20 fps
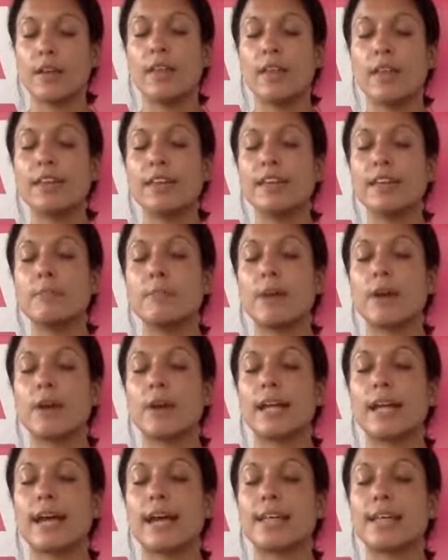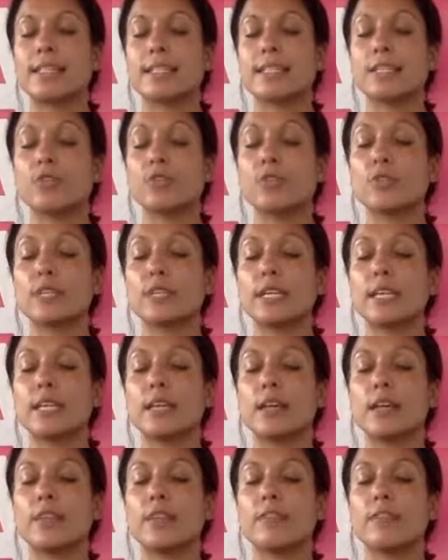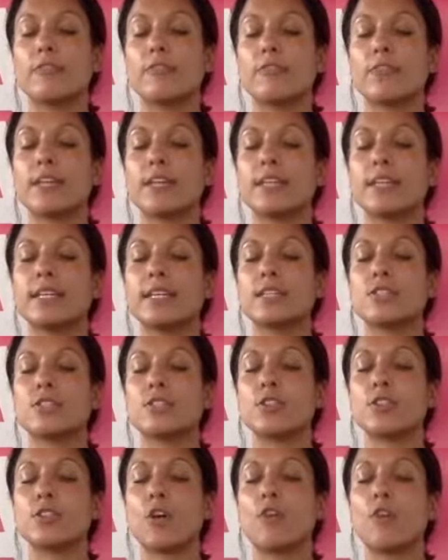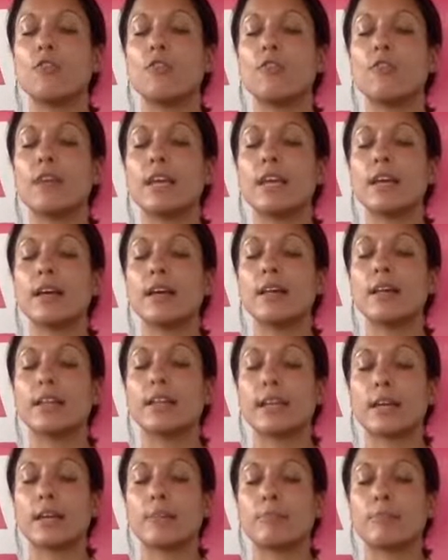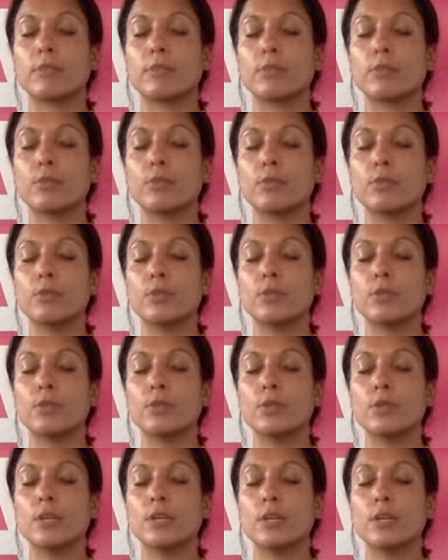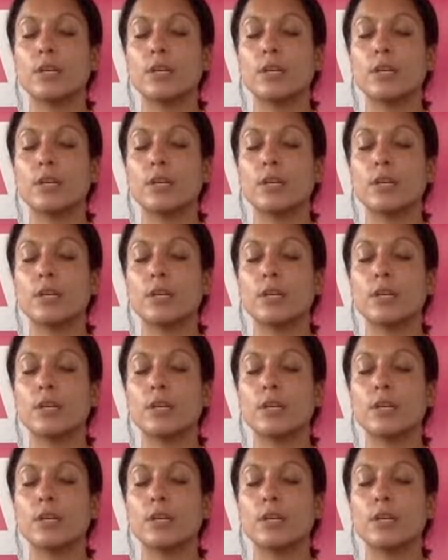Think about it as literally the feeling dissolving like a blue